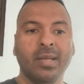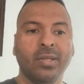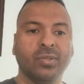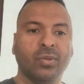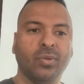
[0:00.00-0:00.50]

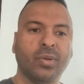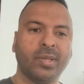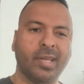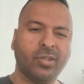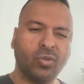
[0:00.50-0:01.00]
So you're
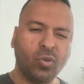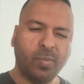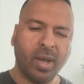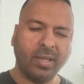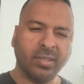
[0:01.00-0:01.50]
looking at true
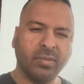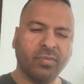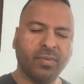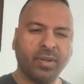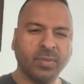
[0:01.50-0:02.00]
positive,
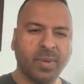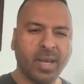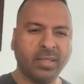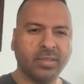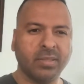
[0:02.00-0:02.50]
false
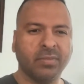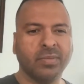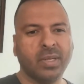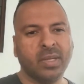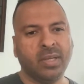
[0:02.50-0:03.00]
positive,
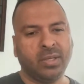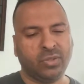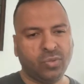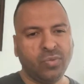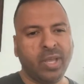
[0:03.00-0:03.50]

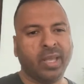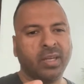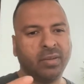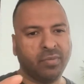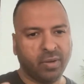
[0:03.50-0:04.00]
true
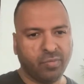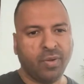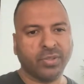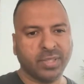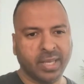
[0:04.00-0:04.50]
negative, and
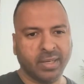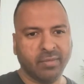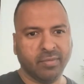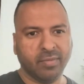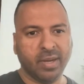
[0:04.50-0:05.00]
false negative,
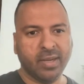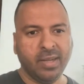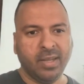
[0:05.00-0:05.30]
right?